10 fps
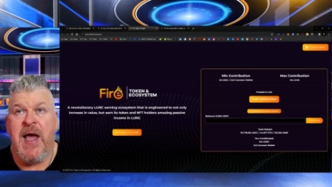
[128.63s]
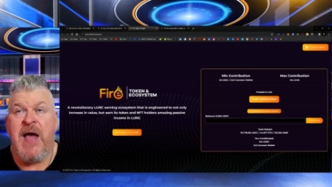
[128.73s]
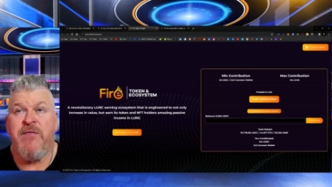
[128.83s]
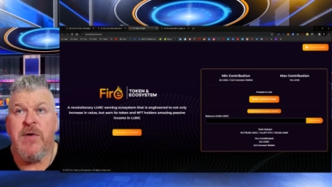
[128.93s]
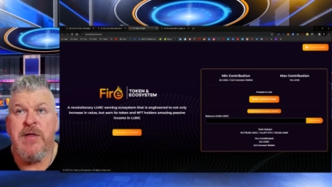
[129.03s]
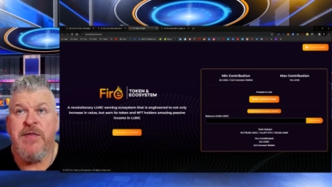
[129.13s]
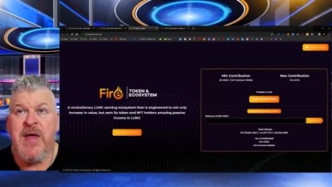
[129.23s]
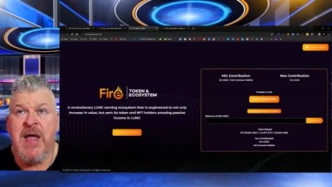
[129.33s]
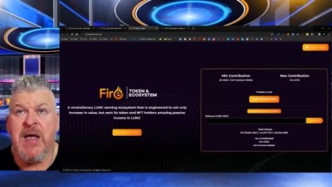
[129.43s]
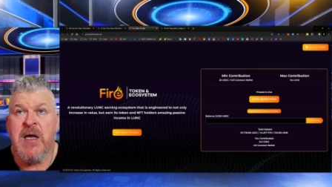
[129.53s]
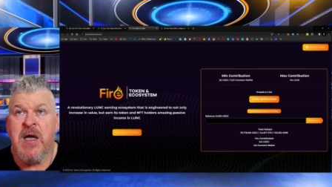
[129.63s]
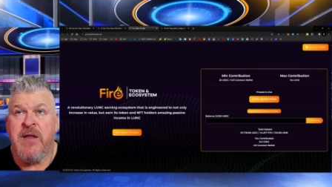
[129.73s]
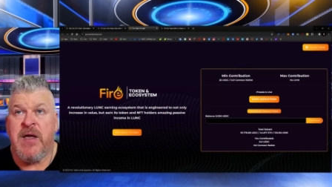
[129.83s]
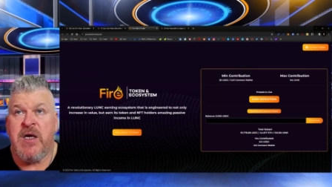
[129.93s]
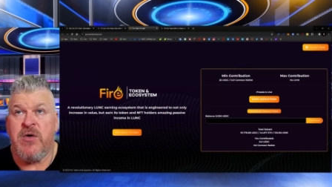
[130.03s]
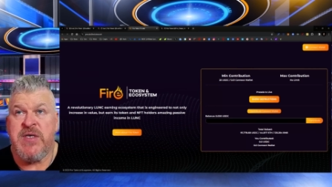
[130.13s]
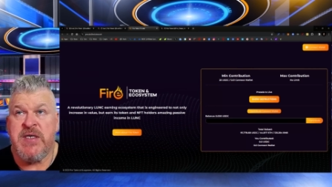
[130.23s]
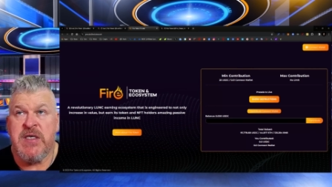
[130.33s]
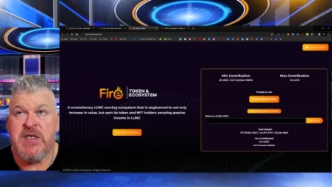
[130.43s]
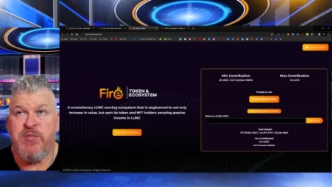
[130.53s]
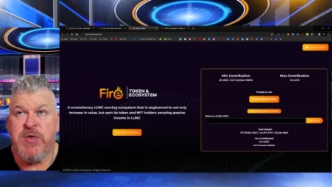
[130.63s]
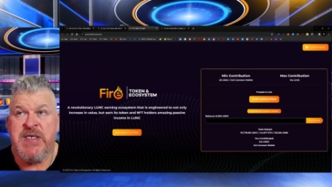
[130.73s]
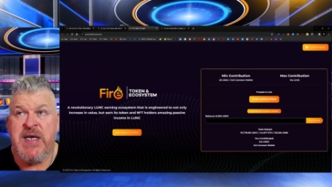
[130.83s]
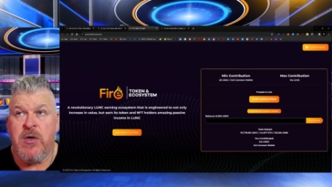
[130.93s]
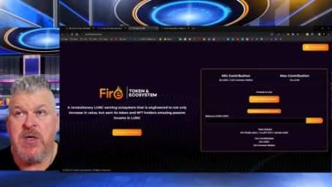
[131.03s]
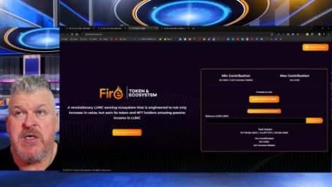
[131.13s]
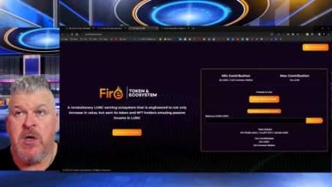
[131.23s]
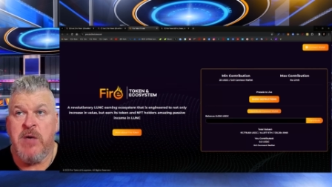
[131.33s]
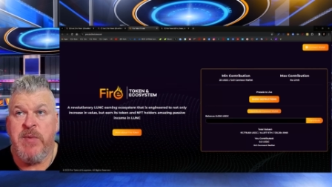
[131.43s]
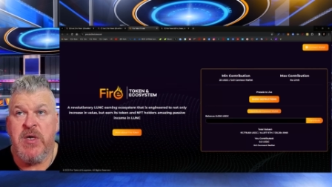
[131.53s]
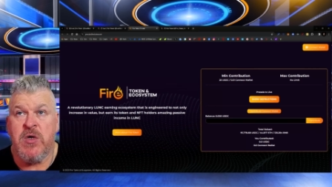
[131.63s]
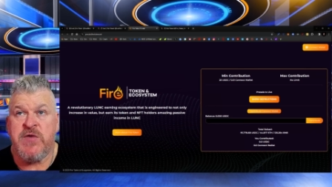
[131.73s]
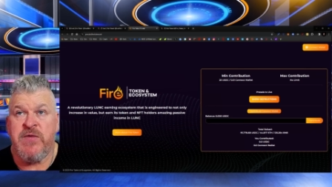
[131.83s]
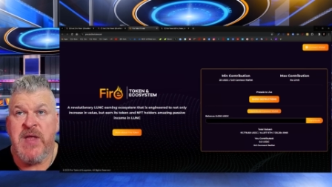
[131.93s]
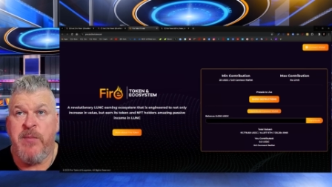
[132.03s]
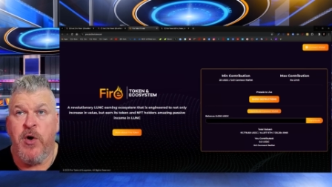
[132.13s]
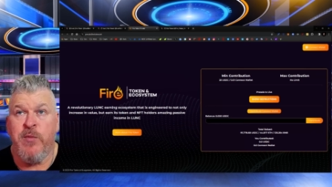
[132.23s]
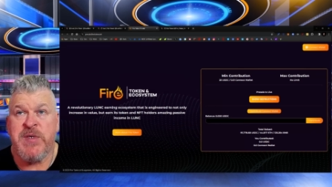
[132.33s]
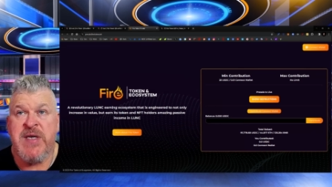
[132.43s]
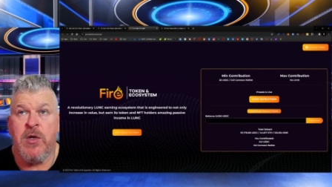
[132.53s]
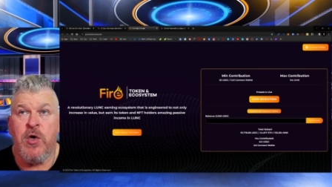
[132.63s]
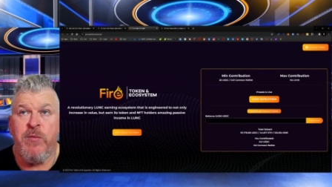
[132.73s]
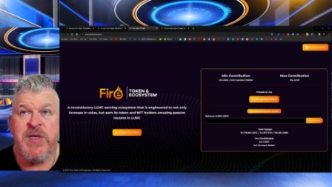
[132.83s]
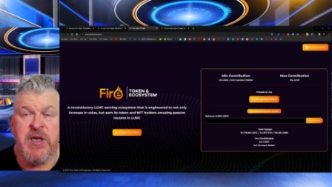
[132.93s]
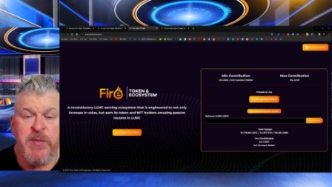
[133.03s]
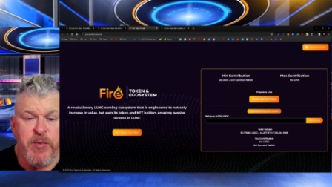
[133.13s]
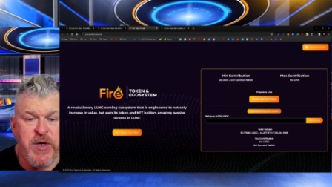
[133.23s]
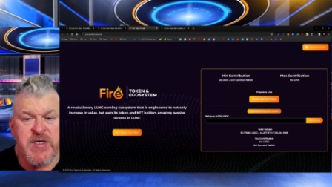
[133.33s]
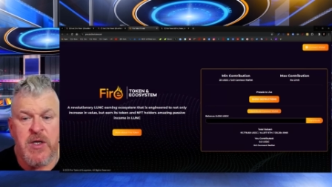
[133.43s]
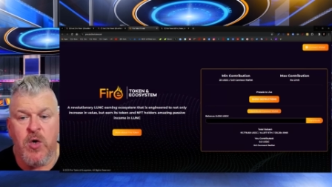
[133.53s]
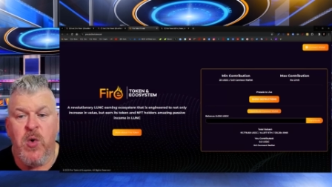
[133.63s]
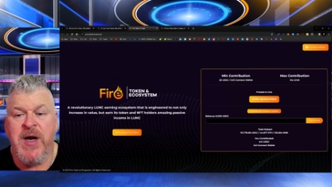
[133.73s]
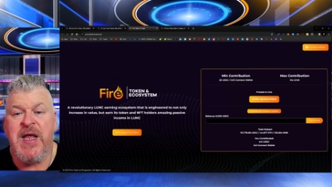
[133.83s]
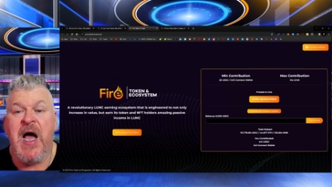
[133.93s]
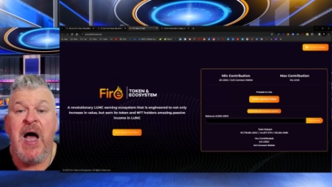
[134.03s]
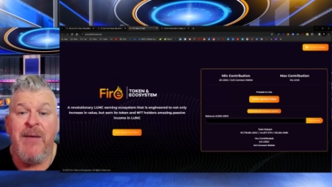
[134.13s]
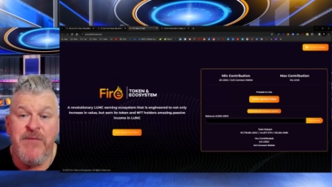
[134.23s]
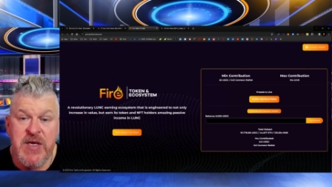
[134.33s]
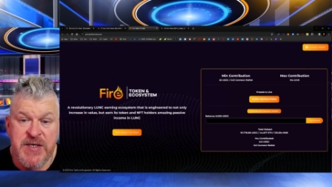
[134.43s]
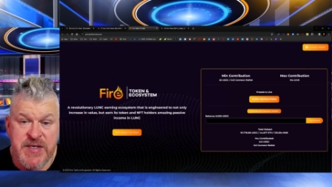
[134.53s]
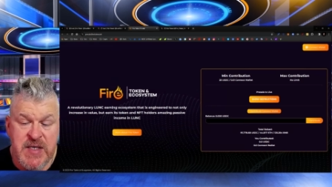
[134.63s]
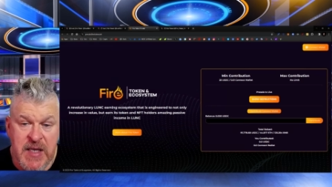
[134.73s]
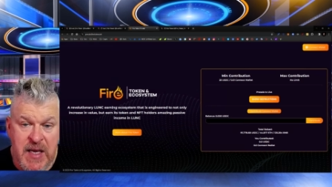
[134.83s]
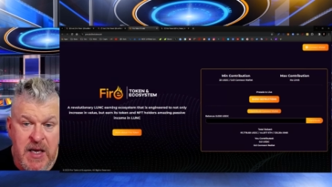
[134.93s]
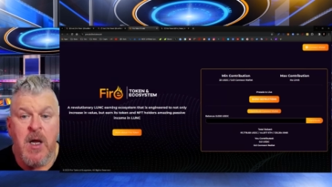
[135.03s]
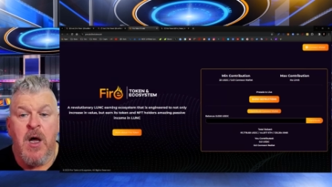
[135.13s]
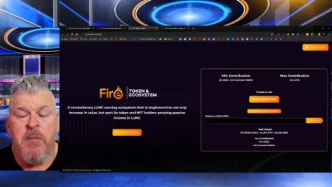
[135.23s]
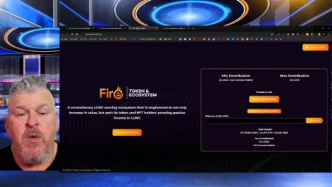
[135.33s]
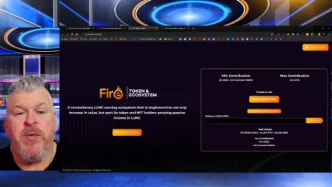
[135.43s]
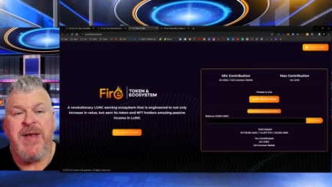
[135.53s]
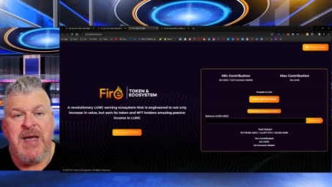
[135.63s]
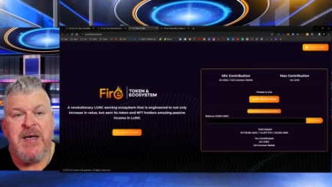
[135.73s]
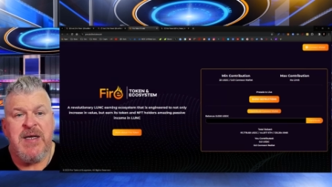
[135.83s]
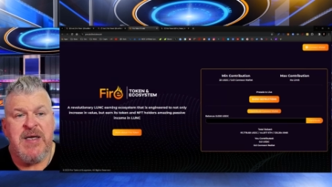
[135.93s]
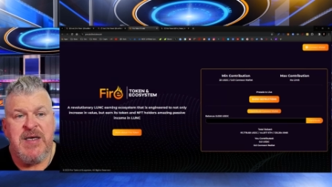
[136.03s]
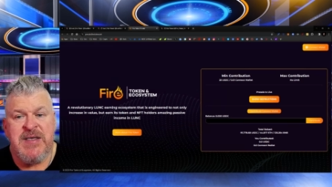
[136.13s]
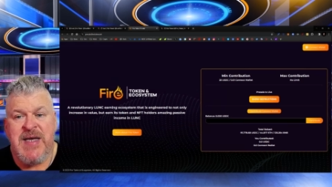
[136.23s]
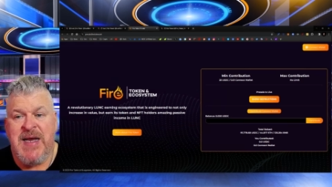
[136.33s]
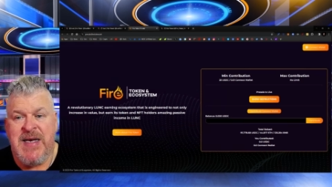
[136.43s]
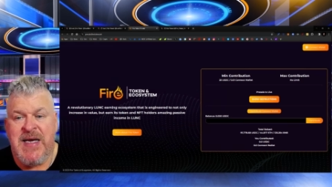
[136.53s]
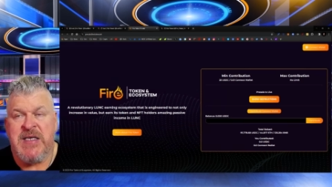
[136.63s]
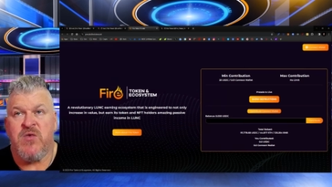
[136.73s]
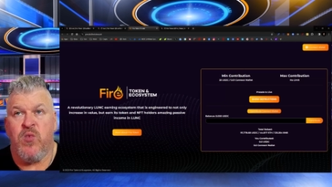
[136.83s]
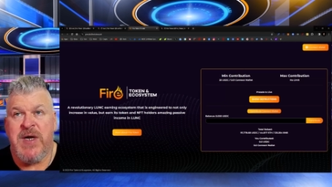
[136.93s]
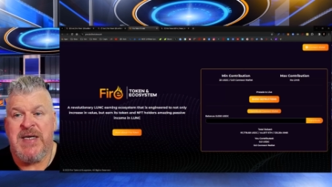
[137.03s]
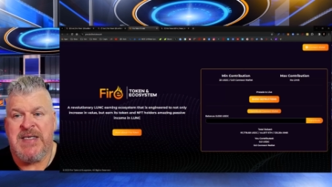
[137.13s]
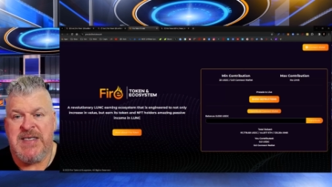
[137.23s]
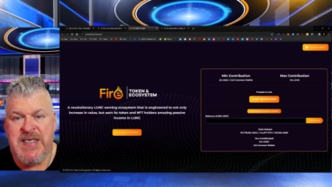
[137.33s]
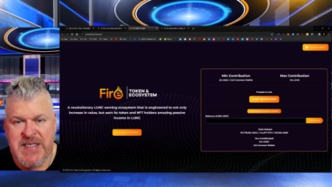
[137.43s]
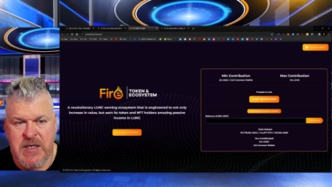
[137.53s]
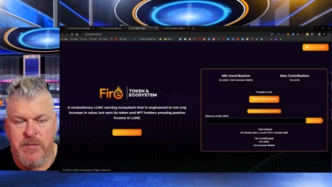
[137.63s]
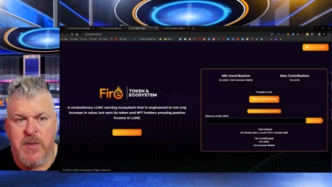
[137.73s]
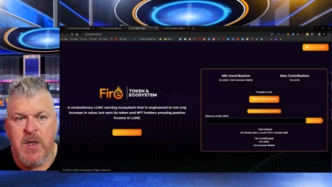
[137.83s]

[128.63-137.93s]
Everything that goes into this pre-sale is going to be used for that purpose. Now, a little bit's going to be put into liquidity, obviously, but what we need is a nice rig system